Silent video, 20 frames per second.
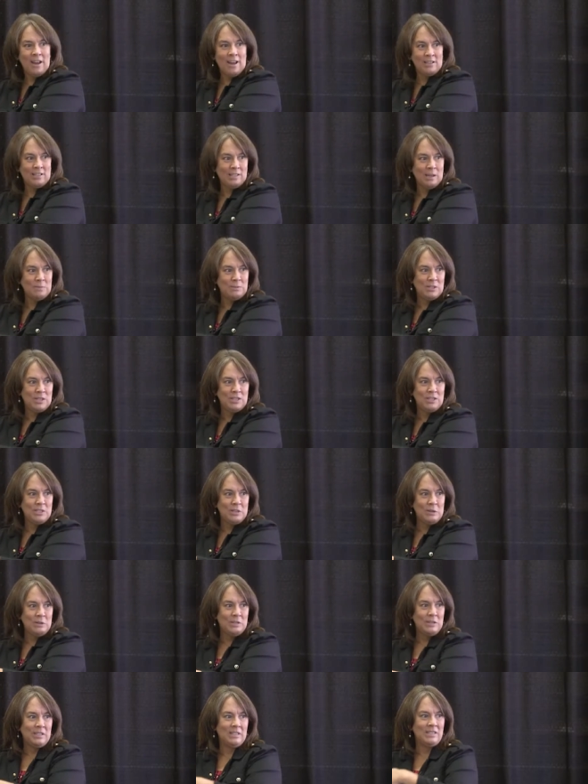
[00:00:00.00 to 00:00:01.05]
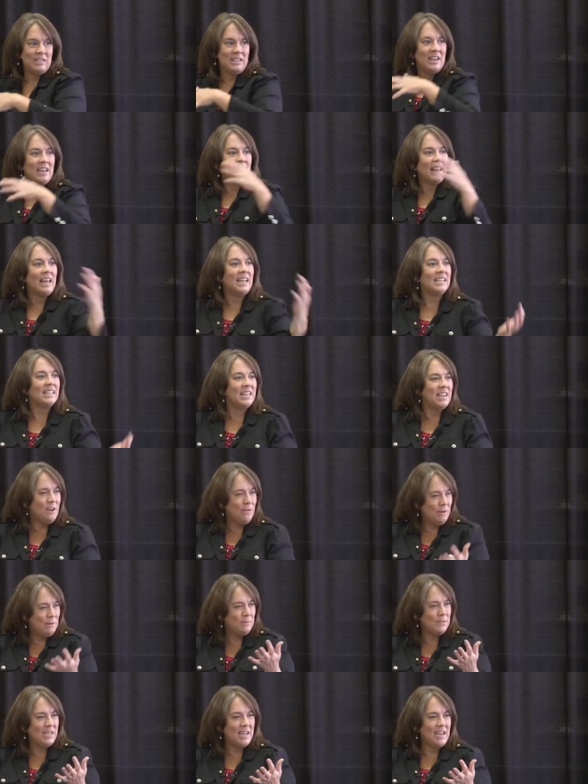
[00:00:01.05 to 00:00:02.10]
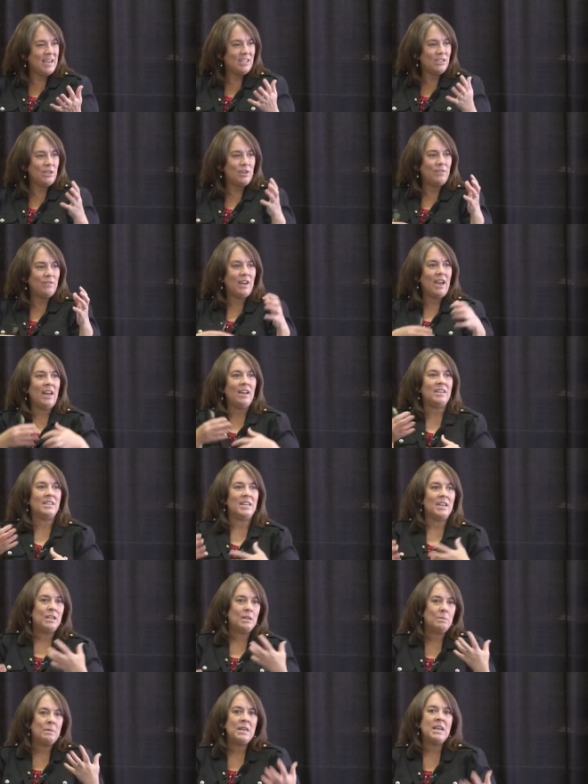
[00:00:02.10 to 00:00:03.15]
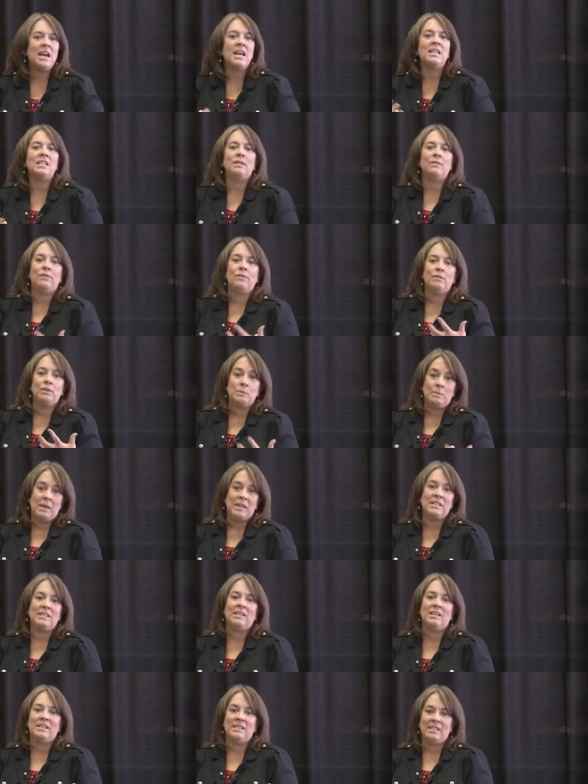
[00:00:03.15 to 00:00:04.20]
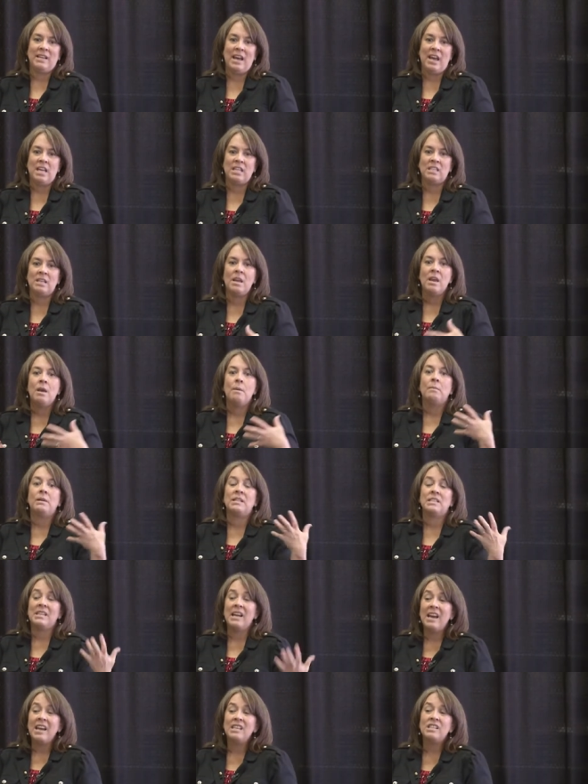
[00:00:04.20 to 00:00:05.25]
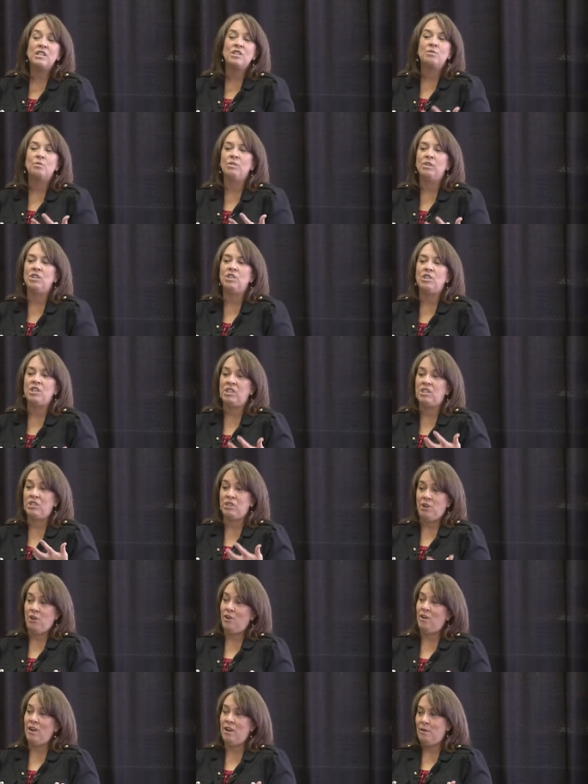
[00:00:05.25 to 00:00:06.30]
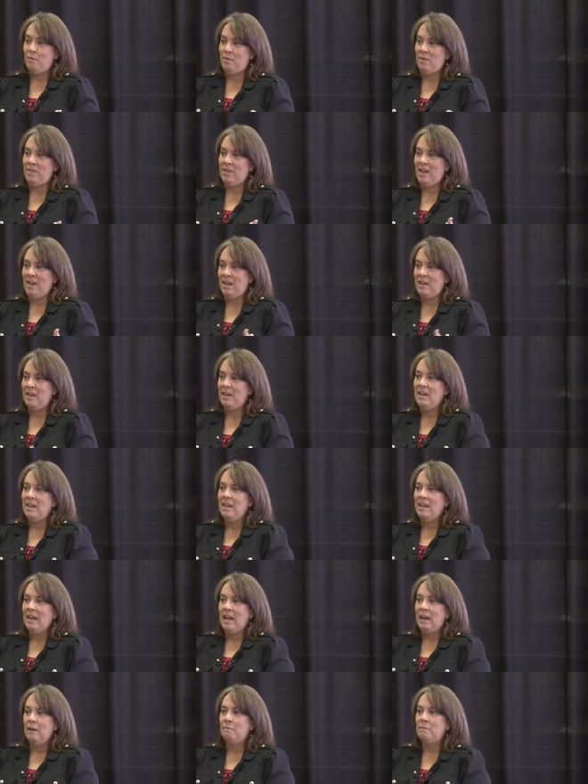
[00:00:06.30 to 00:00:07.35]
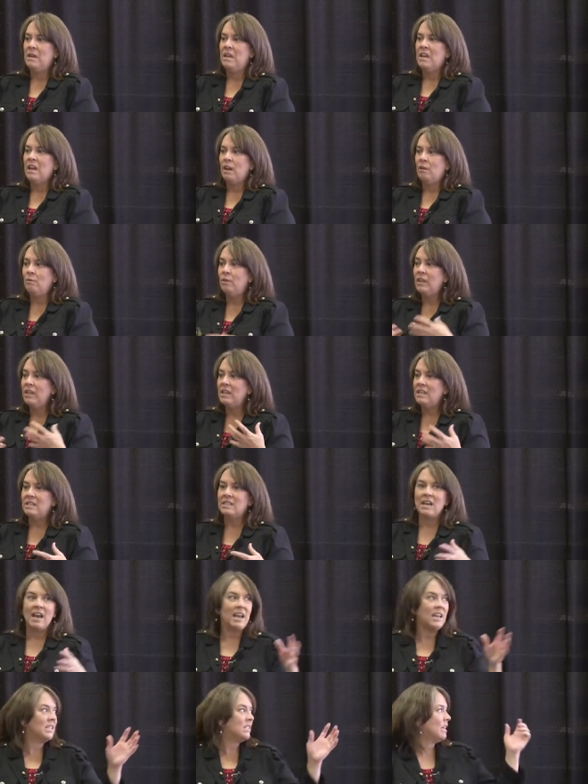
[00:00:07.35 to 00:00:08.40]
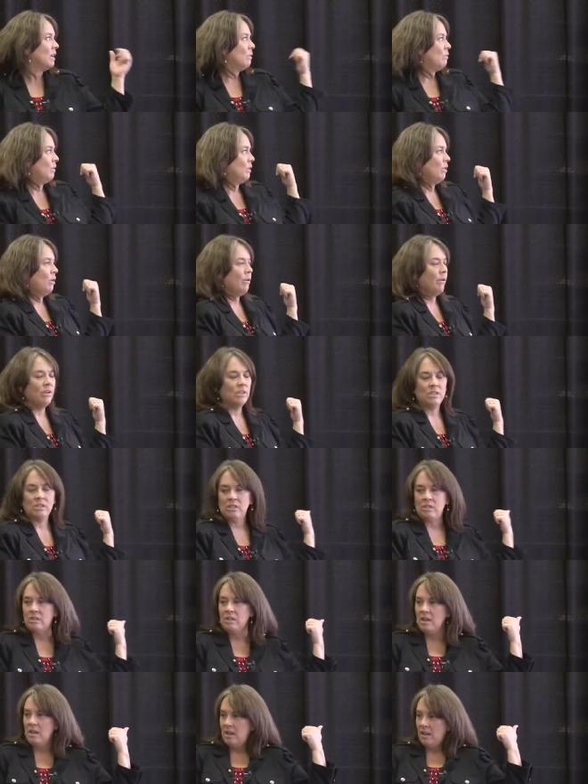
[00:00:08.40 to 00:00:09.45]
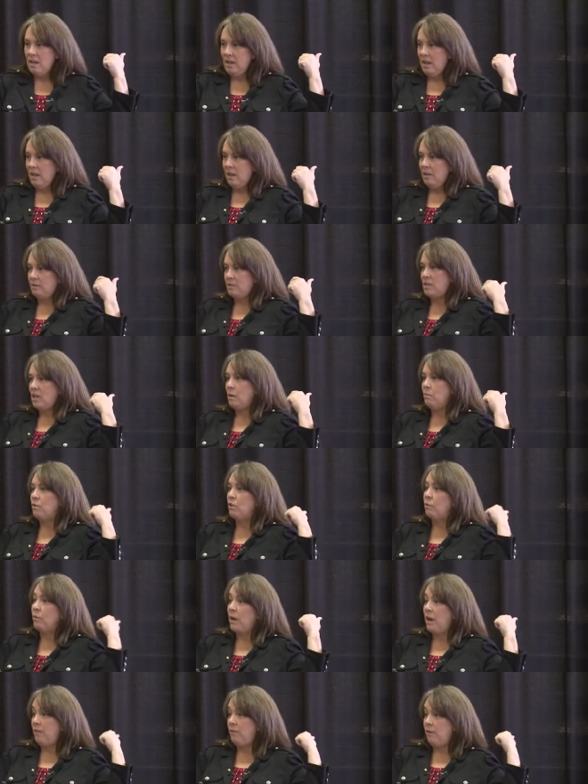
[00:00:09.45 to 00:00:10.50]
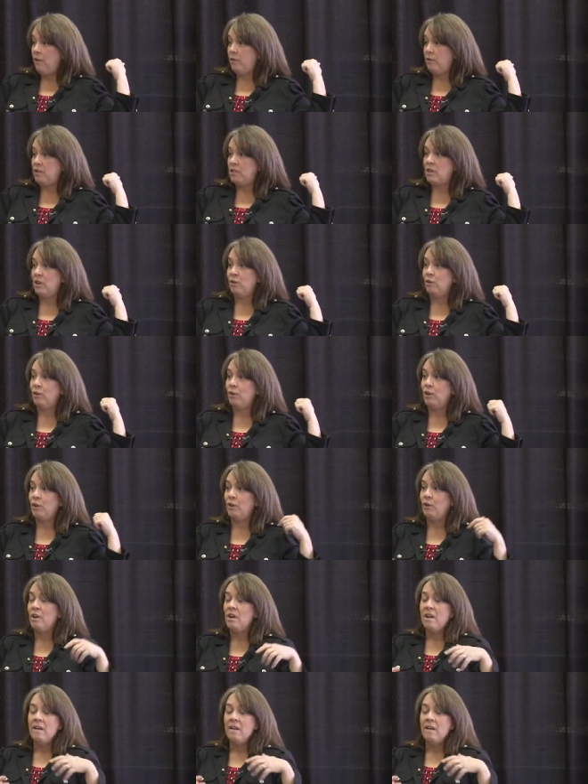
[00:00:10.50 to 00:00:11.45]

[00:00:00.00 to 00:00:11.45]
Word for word: substance uses. That, you know what I'm saying? So you've got to, it'd be nice if it was based on science. But science is really just starting with that. Um, and really the science, like with Lawrence uh, Steinberg, the one I focused on earlier,